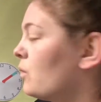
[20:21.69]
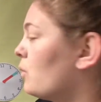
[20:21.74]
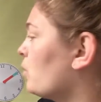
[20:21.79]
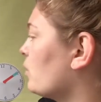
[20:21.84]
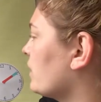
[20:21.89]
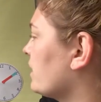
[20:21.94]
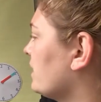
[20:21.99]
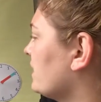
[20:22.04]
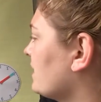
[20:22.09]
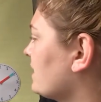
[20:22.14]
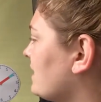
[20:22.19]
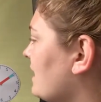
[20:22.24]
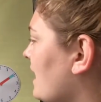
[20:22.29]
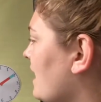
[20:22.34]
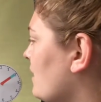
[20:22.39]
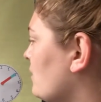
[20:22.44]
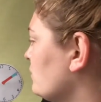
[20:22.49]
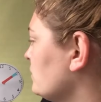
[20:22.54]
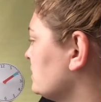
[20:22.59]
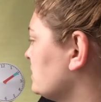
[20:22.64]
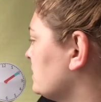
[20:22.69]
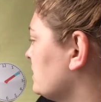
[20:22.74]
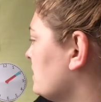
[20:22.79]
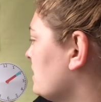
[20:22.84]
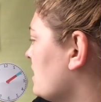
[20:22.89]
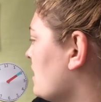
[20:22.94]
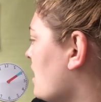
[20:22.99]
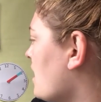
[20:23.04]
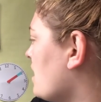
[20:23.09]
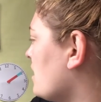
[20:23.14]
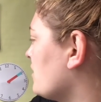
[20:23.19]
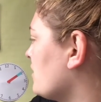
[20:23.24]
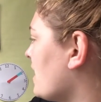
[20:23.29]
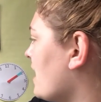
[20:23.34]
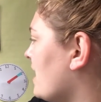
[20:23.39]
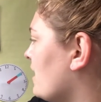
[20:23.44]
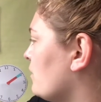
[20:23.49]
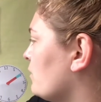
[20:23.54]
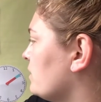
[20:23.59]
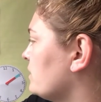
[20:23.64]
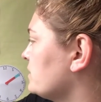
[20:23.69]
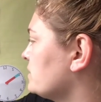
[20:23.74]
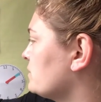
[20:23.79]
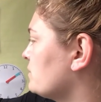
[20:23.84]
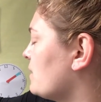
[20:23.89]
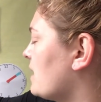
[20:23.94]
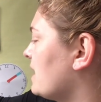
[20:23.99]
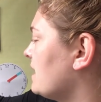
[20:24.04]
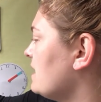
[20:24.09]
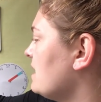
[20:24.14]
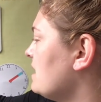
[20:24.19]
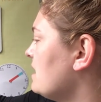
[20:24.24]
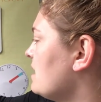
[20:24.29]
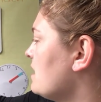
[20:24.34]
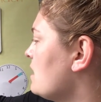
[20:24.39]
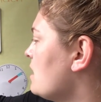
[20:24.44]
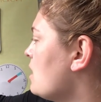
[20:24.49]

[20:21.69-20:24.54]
We're going to count our hours. Ready?